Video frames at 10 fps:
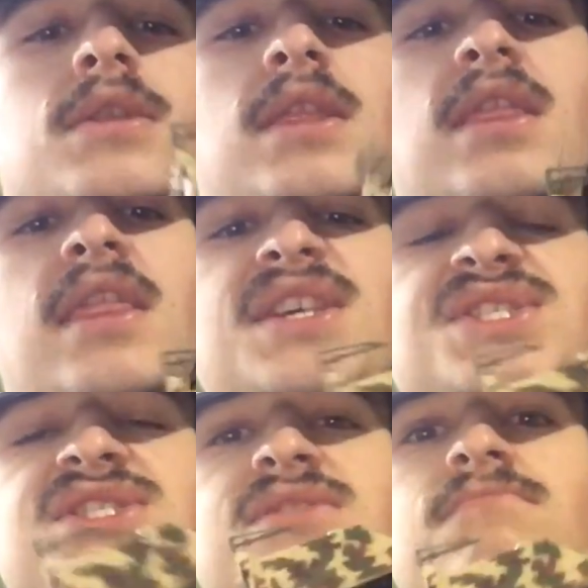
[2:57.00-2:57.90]

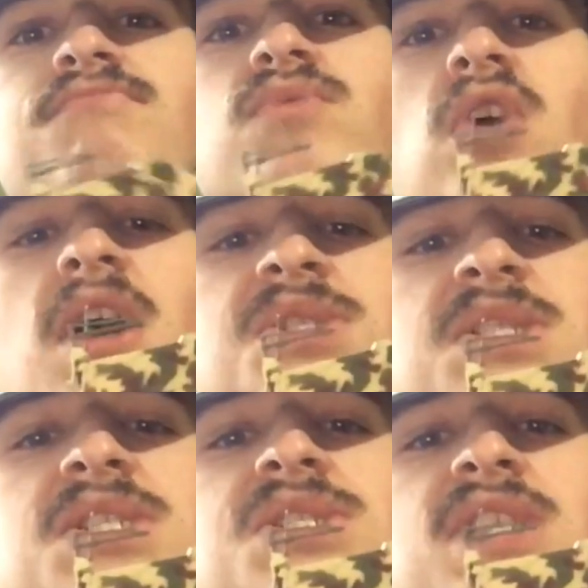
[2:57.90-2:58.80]
This caused
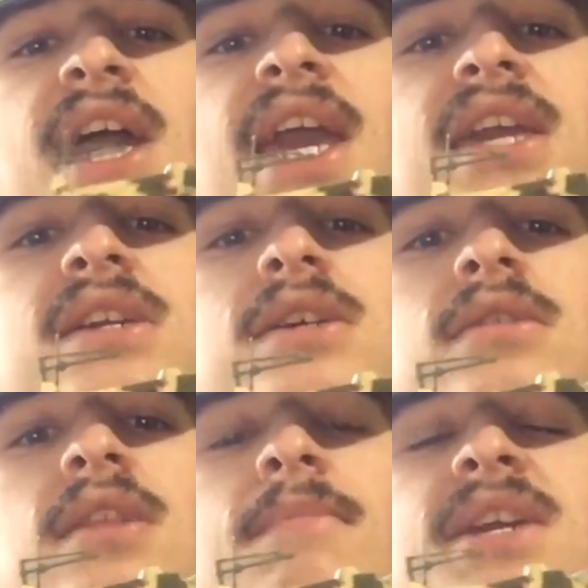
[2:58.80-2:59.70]
this tank,
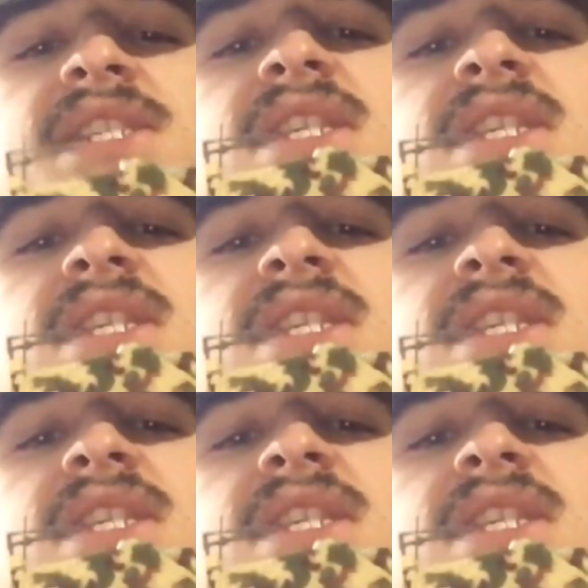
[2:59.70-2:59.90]
now because of